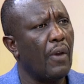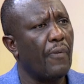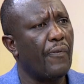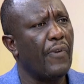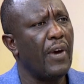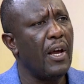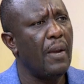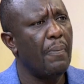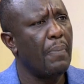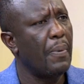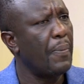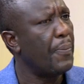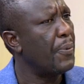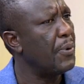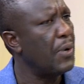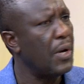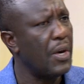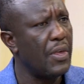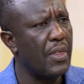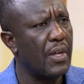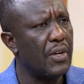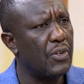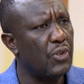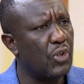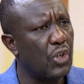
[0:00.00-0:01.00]
find people
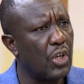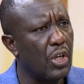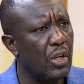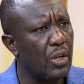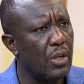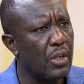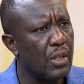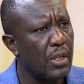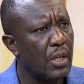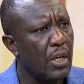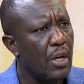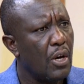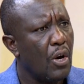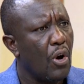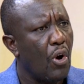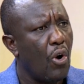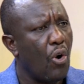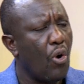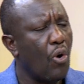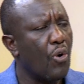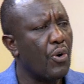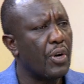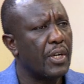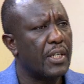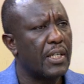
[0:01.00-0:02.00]
either jailed
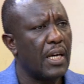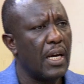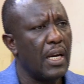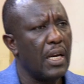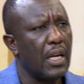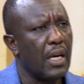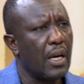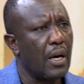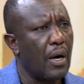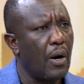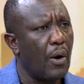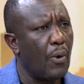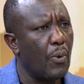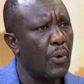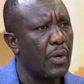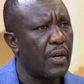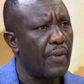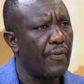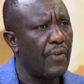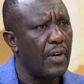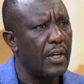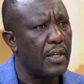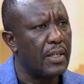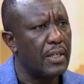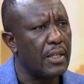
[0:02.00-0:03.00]
or returning or
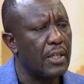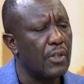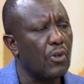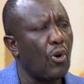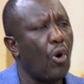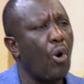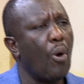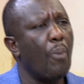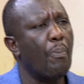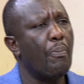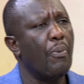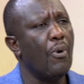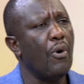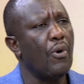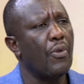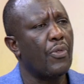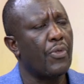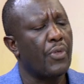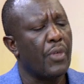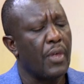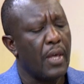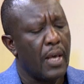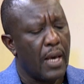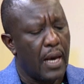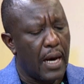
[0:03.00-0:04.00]
whatever it is, or
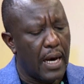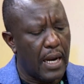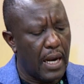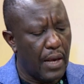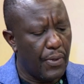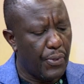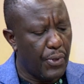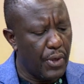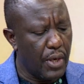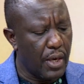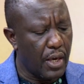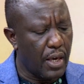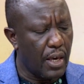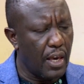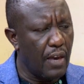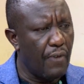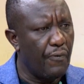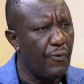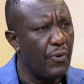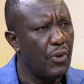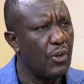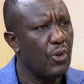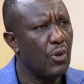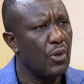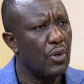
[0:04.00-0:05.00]
both. And I think if
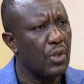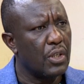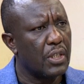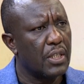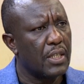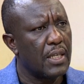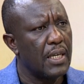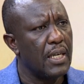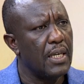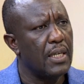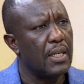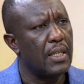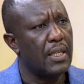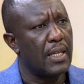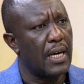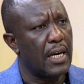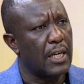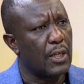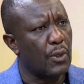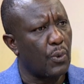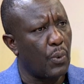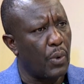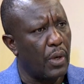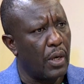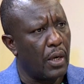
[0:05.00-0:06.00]
we don't see it
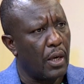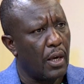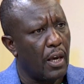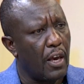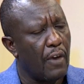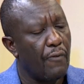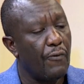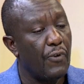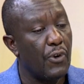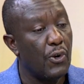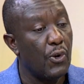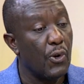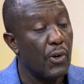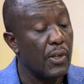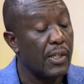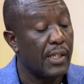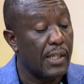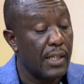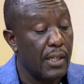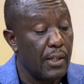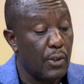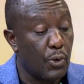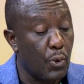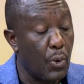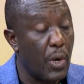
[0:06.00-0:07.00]
that way, if we don't
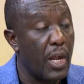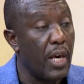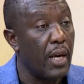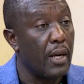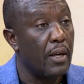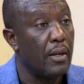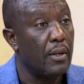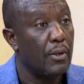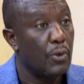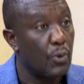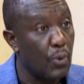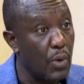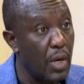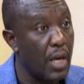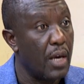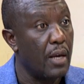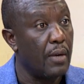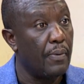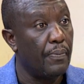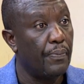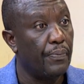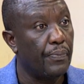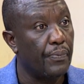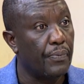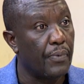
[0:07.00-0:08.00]
see today,
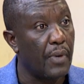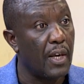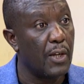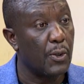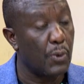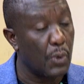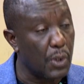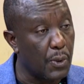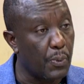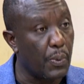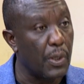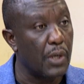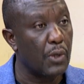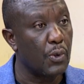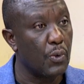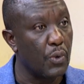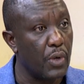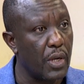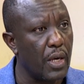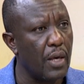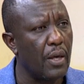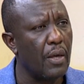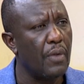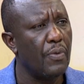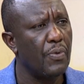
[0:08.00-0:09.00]
as we speak
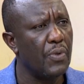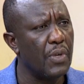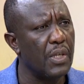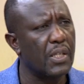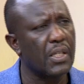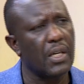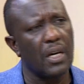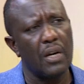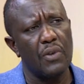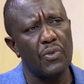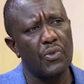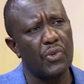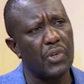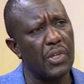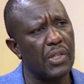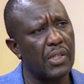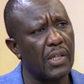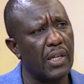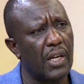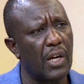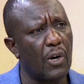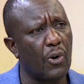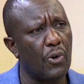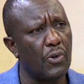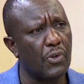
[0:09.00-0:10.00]
today, this country is
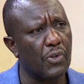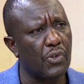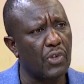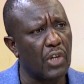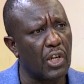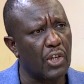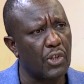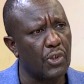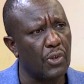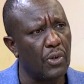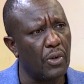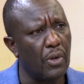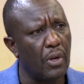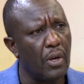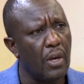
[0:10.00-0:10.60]
under construction.